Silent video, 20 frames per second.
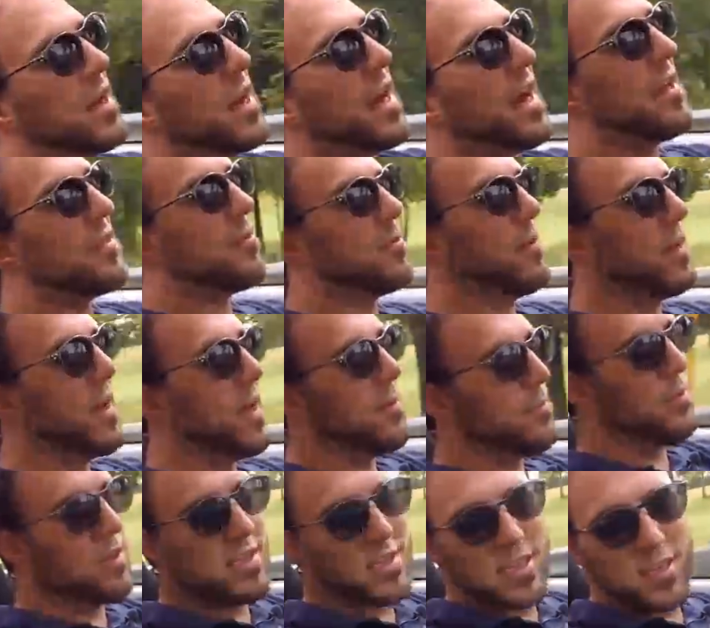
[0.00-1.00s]
Either way,
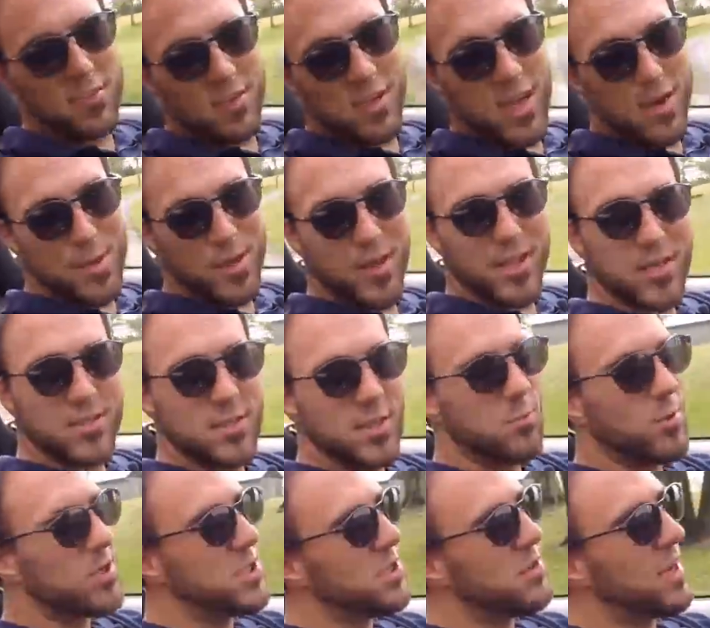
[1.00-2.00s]
please leave a comment and let us know
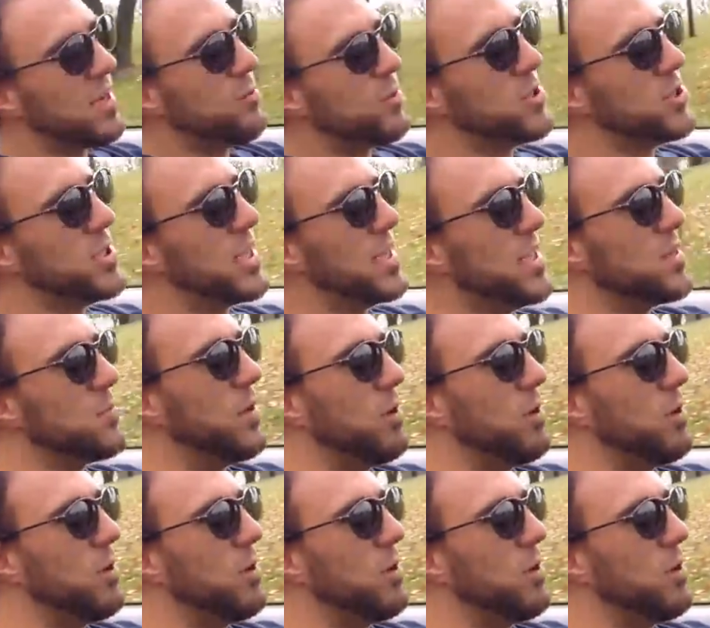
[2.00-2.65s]
what you liked, what you didn't.